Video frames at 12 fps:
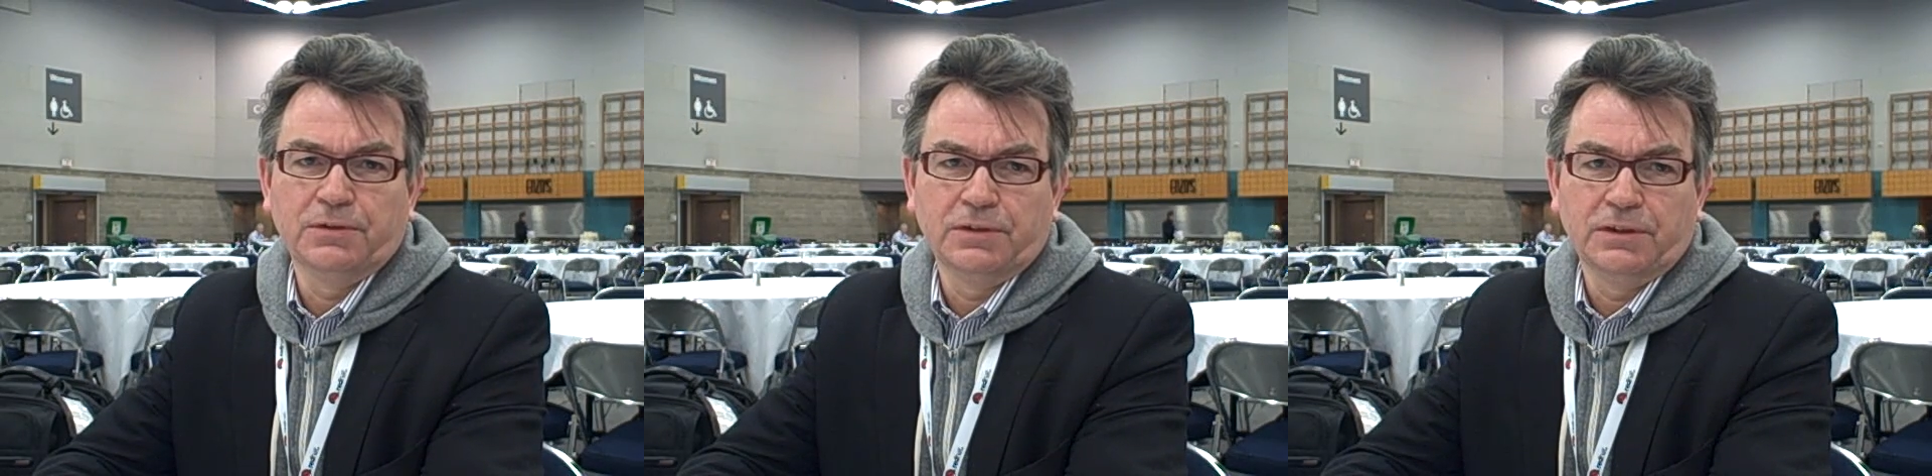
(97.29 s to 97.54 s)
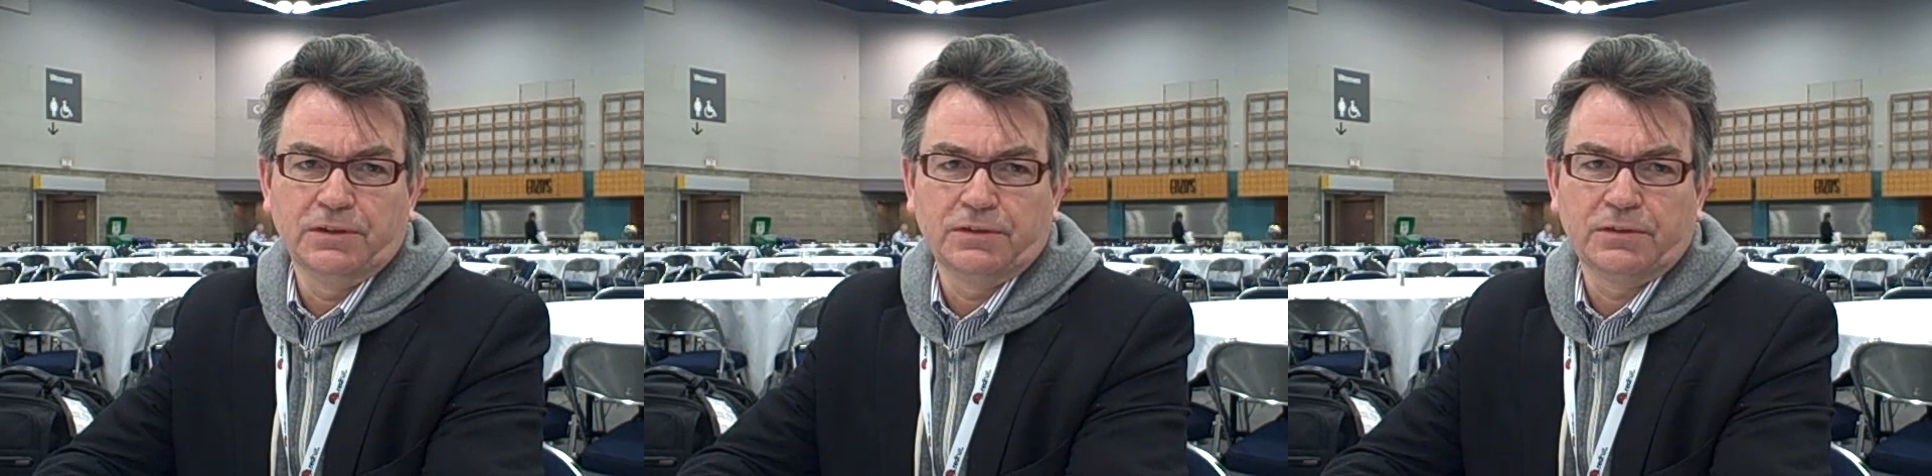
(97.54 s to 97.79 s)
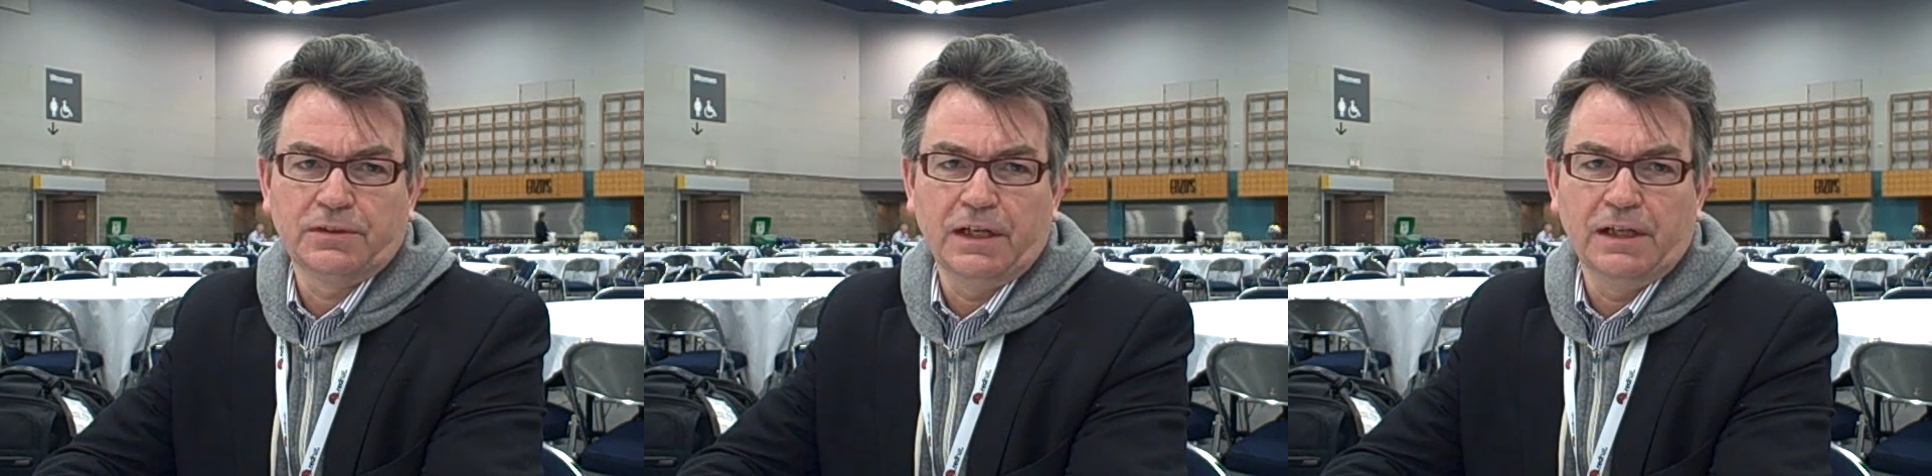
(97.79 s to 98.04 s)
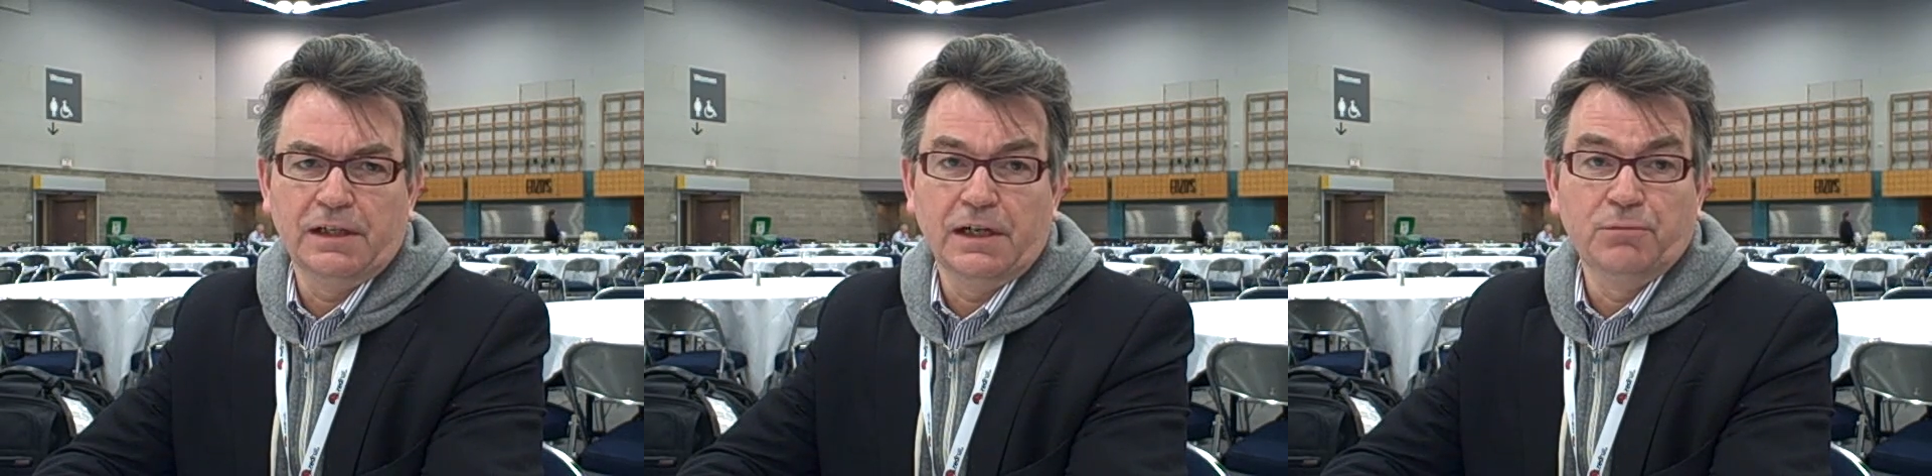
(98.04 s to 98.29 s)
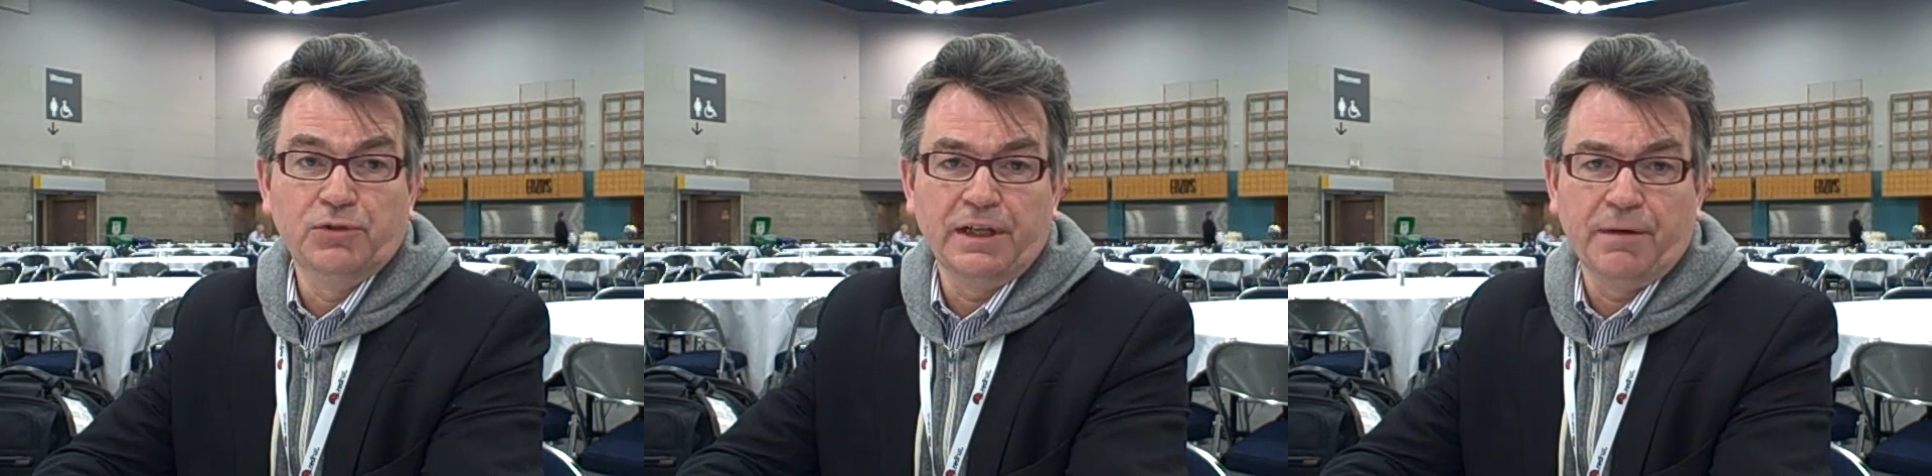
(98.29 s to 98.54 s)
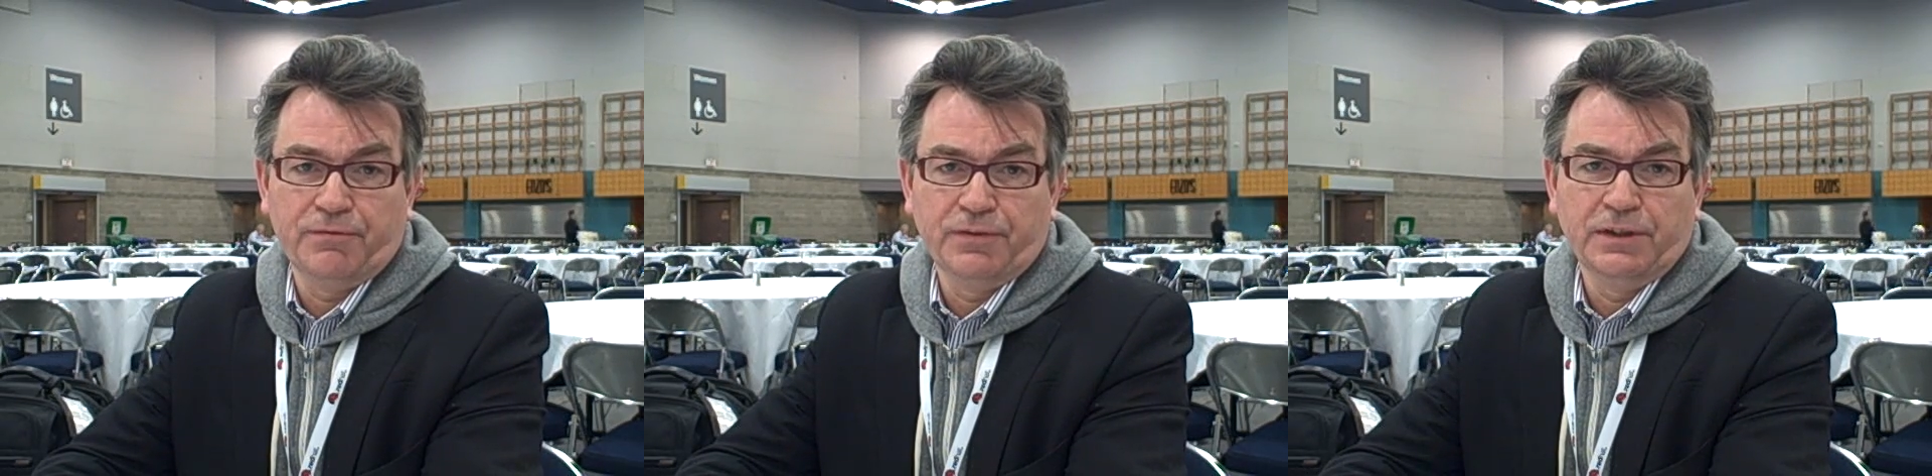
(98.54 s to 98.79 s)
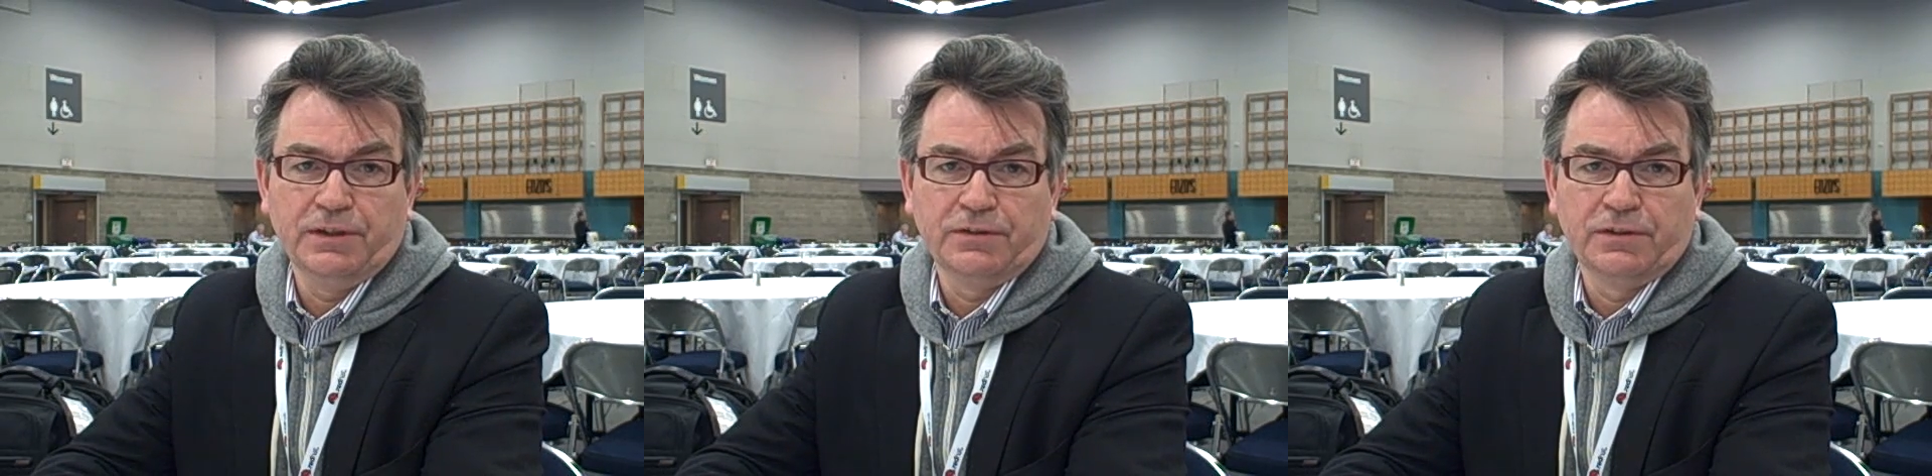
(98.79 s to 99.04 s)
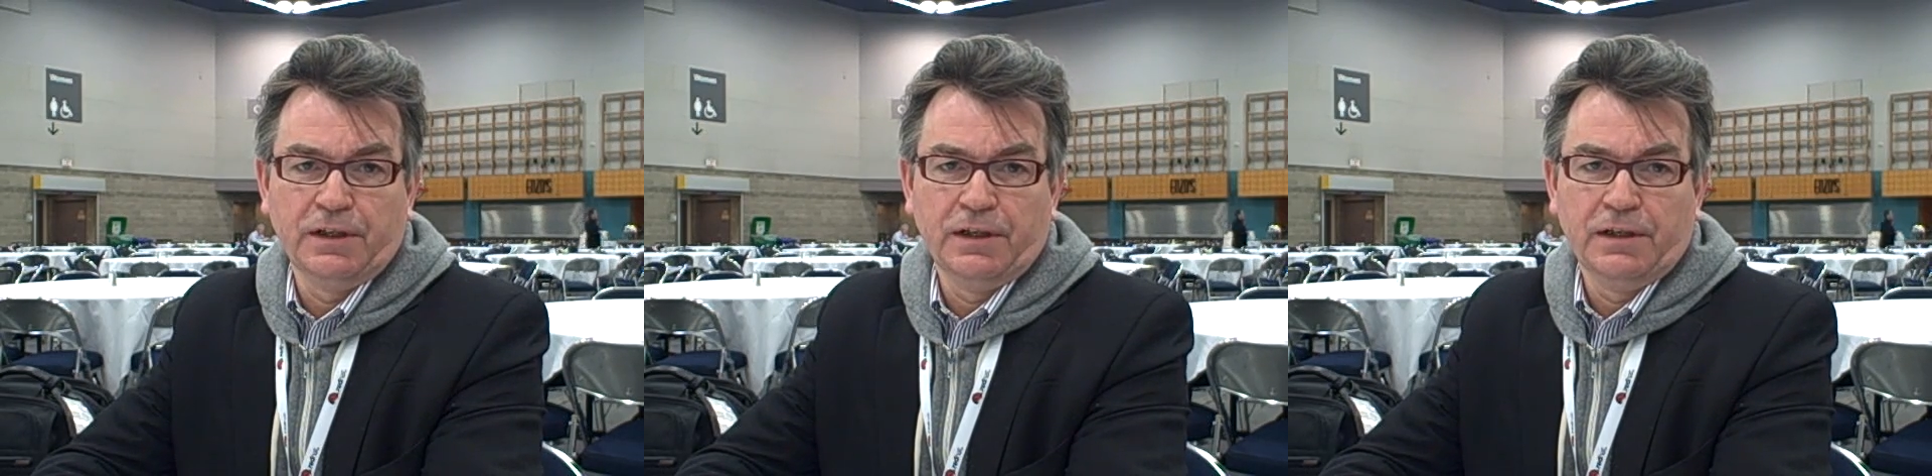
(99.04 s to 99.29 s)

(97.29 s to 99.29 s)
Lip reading: to this and really up for this.